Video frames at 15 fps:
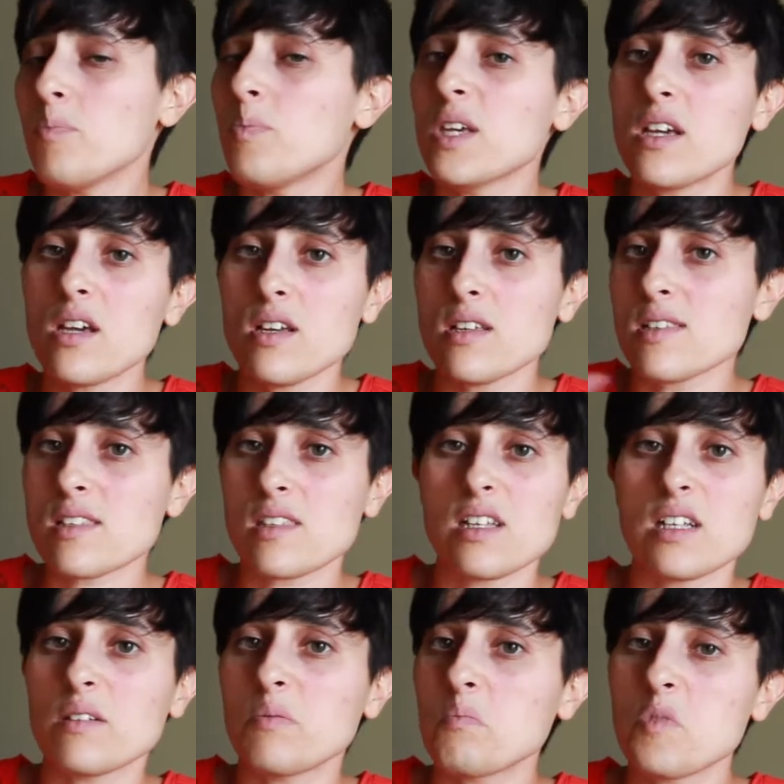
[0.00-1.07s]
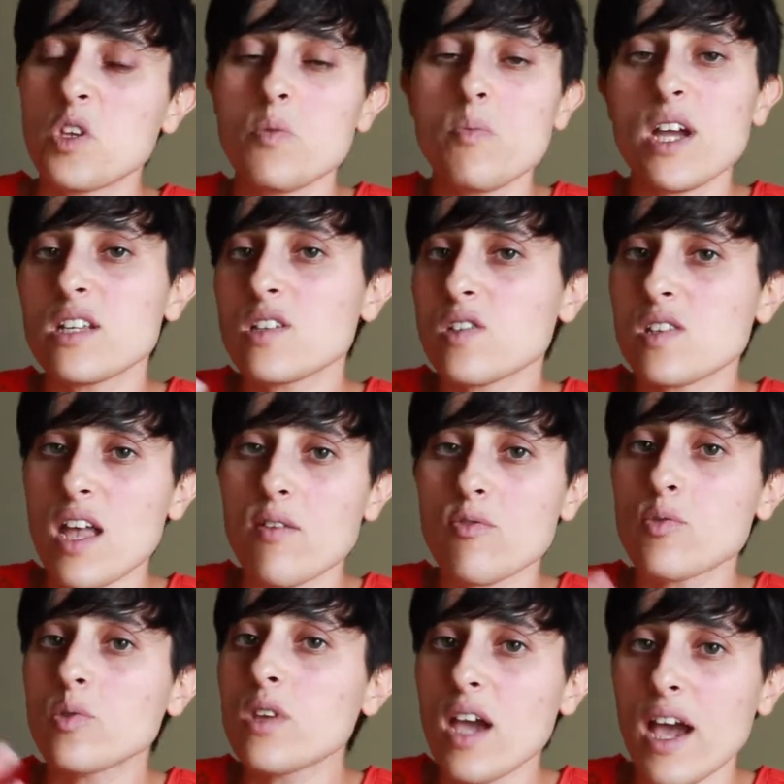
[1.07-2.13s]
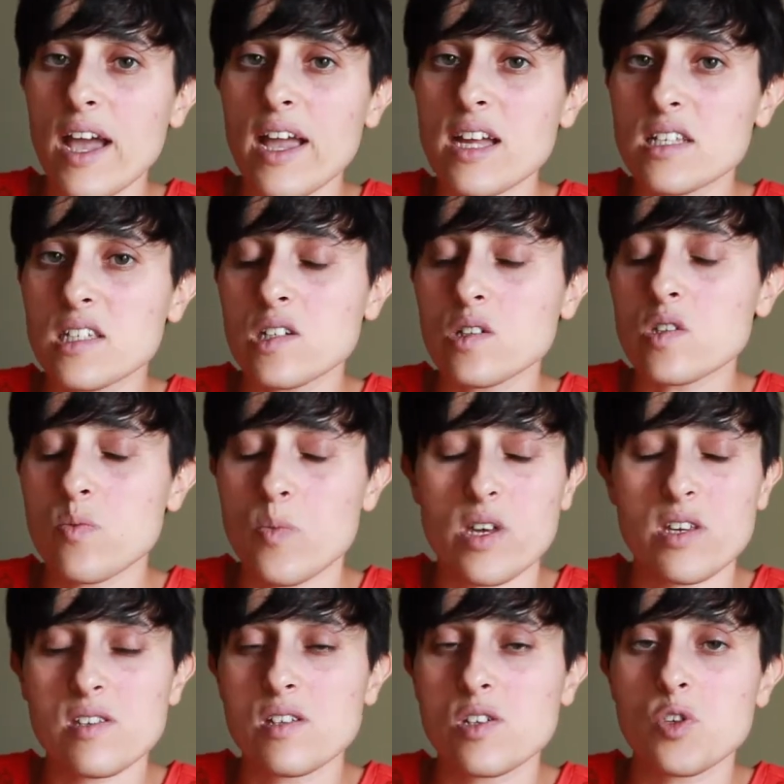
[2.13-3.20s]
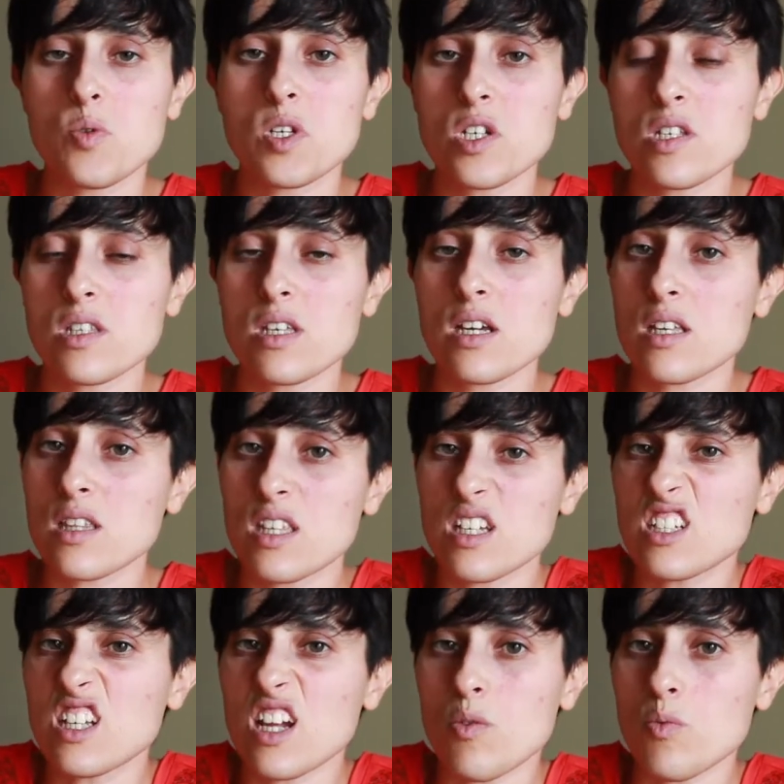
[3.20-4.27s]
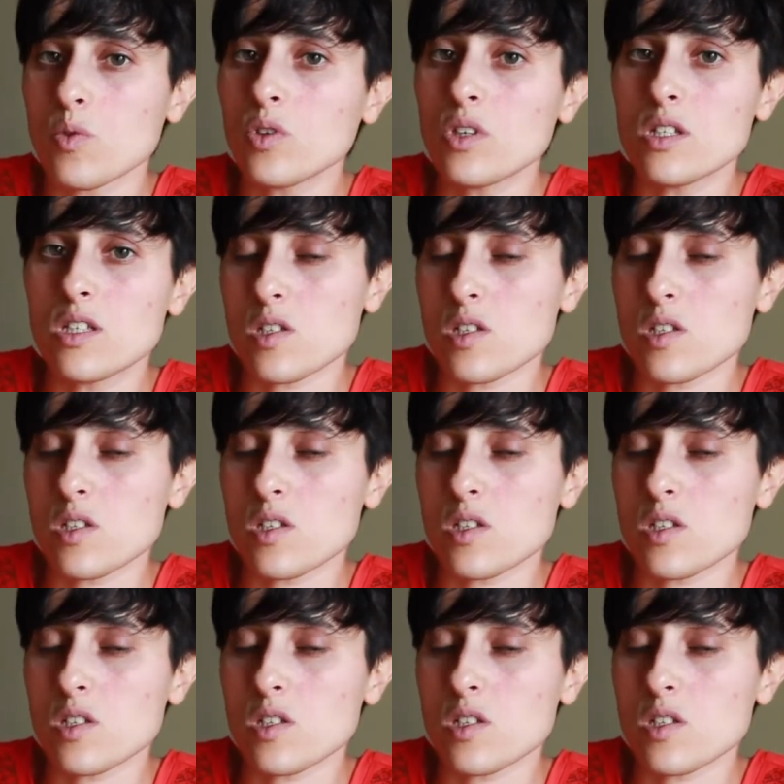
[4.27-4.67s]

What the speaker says: Because you might just have really high ideals about a situation, then get really